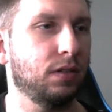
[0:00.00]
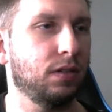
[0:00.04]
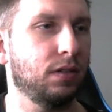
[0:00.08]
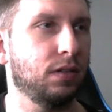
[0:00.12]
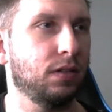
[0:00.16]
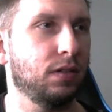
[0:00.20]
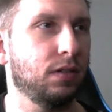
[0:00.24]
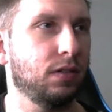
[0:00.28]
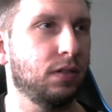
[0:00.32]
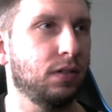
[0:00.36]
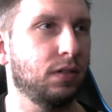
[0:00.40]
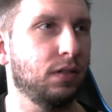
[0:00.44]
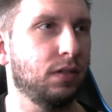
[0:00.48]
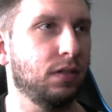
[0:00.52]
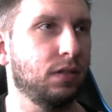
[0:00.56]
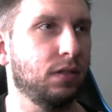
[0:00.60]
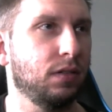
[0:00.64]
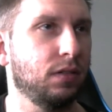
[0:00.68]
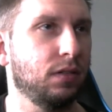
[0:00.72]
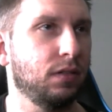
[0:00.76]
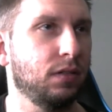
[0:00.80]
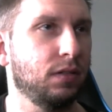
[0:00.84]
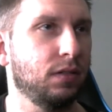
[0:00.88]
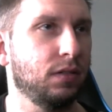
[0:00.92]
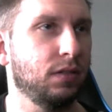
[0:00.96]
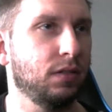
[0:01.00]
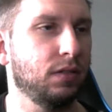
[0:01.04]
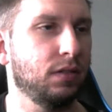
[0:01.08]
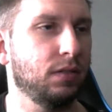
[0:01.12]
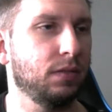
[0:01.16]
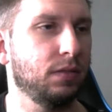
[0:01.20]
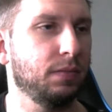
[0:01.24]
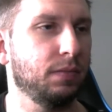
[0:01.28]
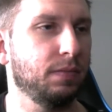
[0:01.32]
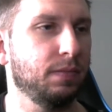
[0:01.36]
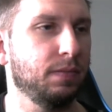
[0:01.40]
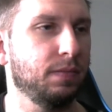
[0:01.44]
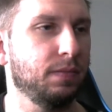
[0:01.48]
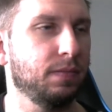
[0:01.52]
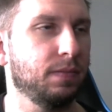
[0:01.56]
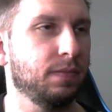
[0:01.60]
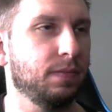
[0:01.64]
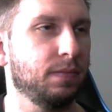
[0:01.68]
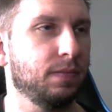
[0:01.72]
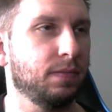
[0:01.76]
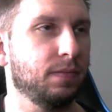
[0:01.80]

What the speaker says: Nobody speaks.